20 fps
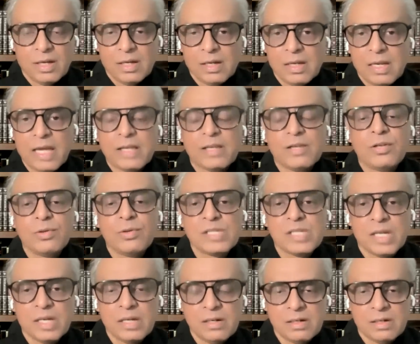like you
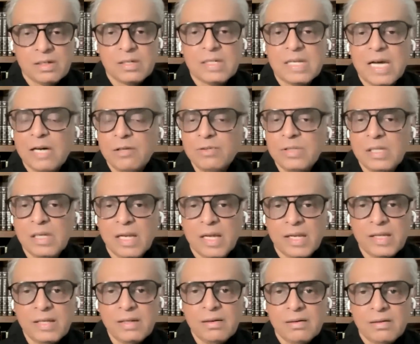said, down the
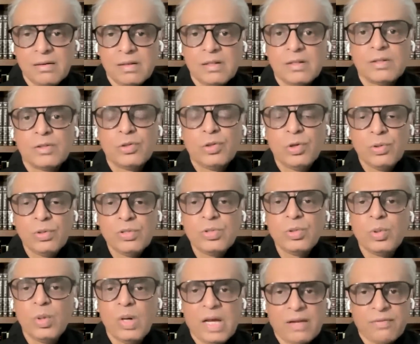line, those
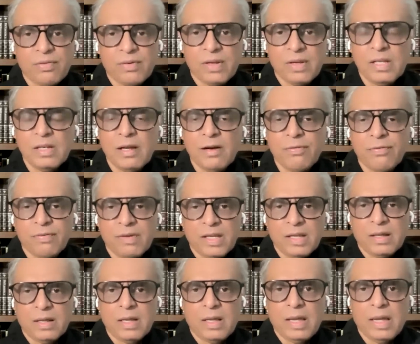who have enough
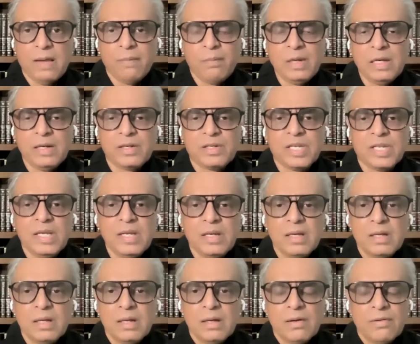ability
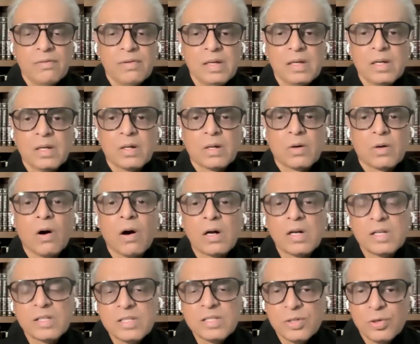will
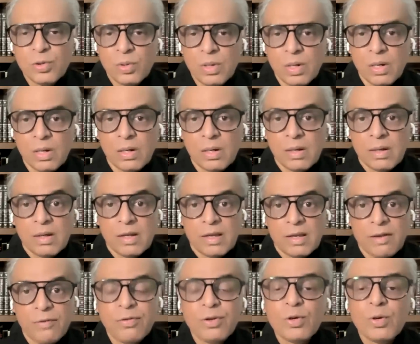cock a snook
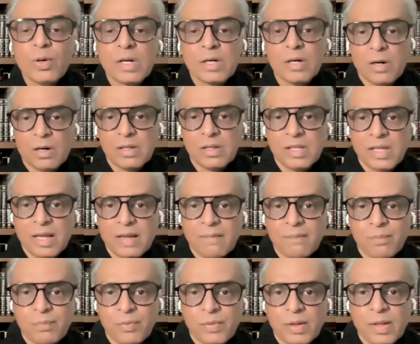if you are not there.
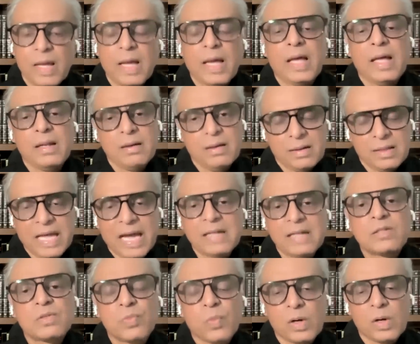And
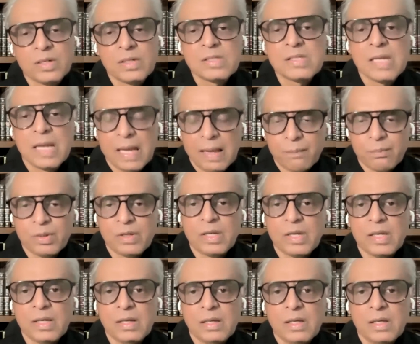that's what is
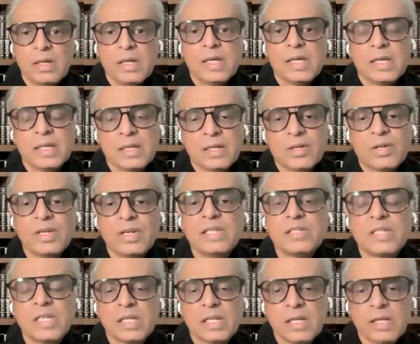happening
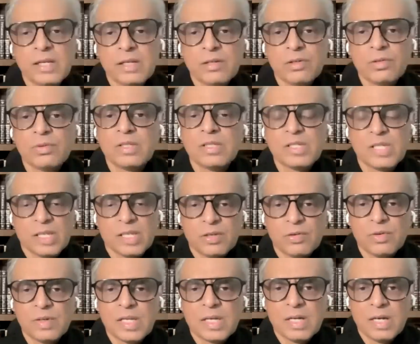increasingly to the
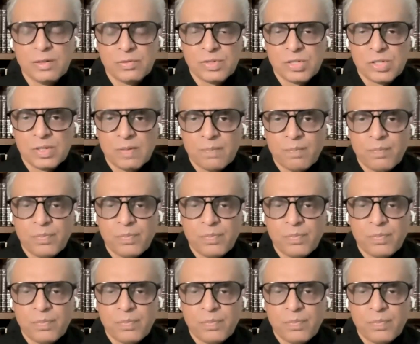Security Council,